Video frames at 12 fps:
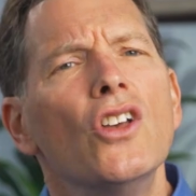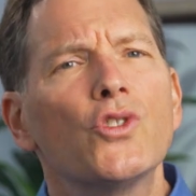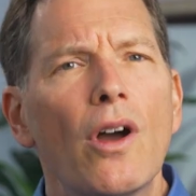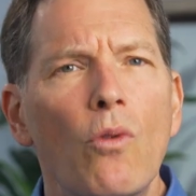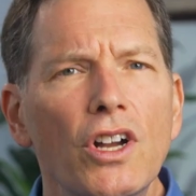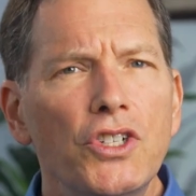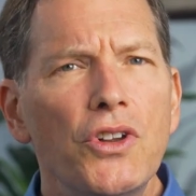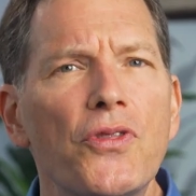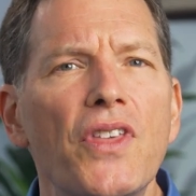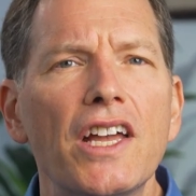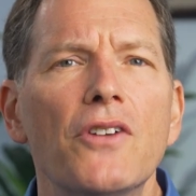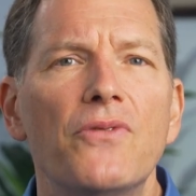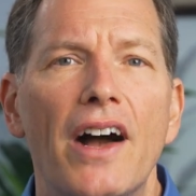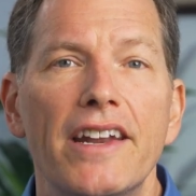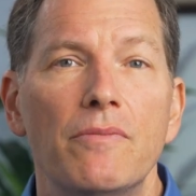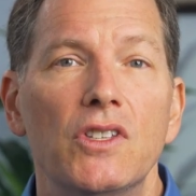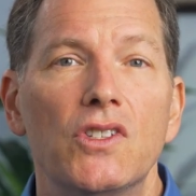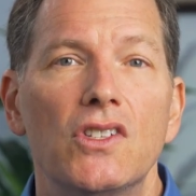So I want you to think of
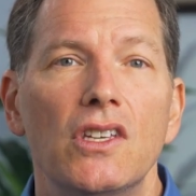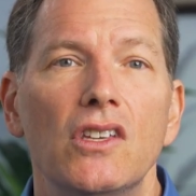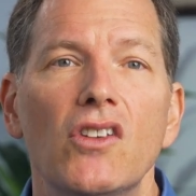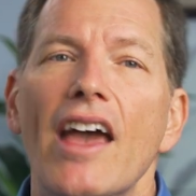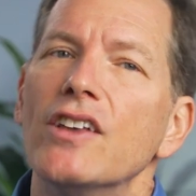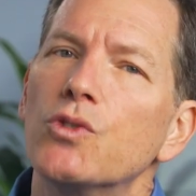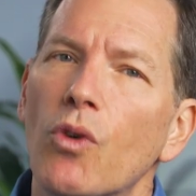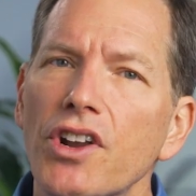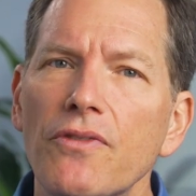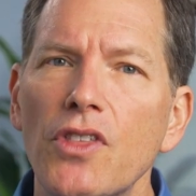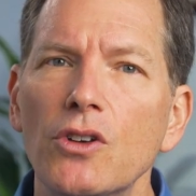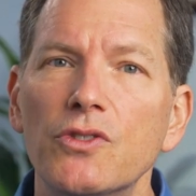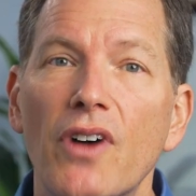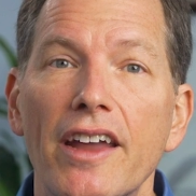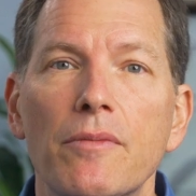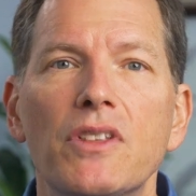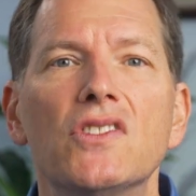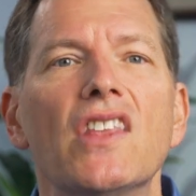vitamin C as one of those
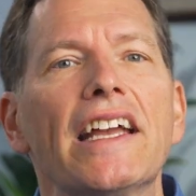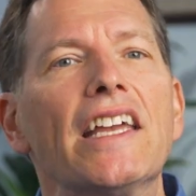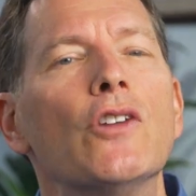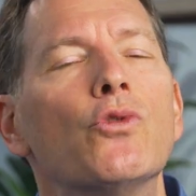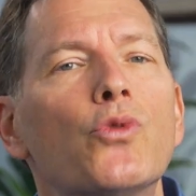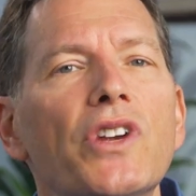vitamins that can